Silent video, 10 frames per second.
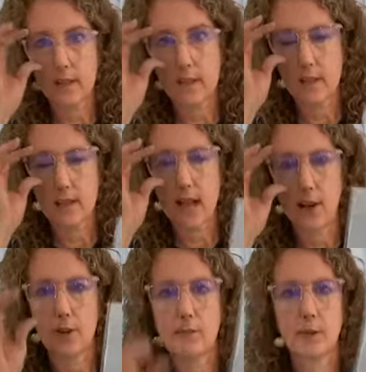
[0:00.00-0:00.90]
this is the
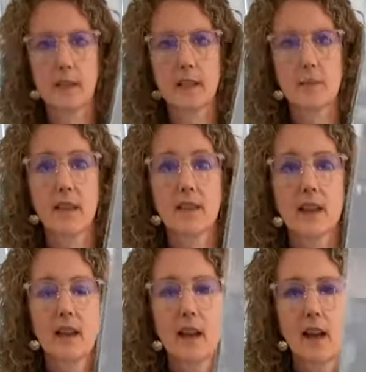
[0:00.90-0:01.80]
add-on for this month,
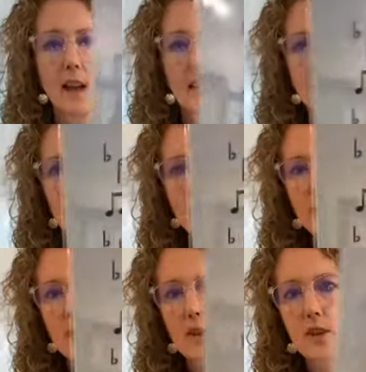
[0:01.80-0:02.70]
and it's
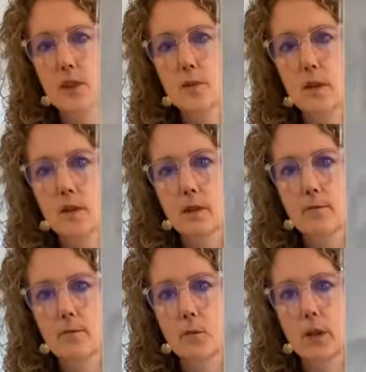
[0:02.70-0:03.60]
music notes with
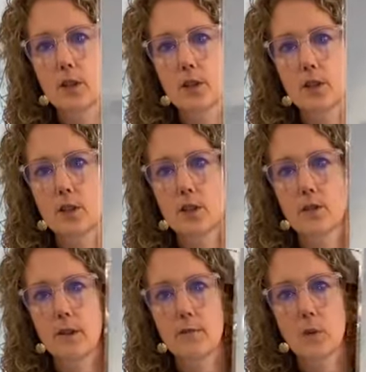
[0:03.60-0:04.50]
1, 2,
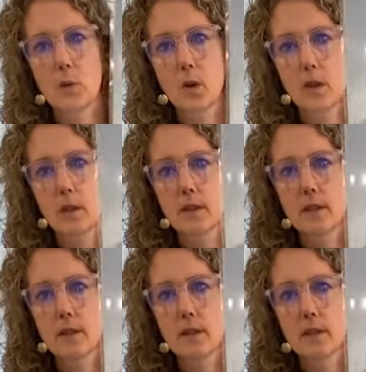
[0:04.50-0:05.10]
3, 4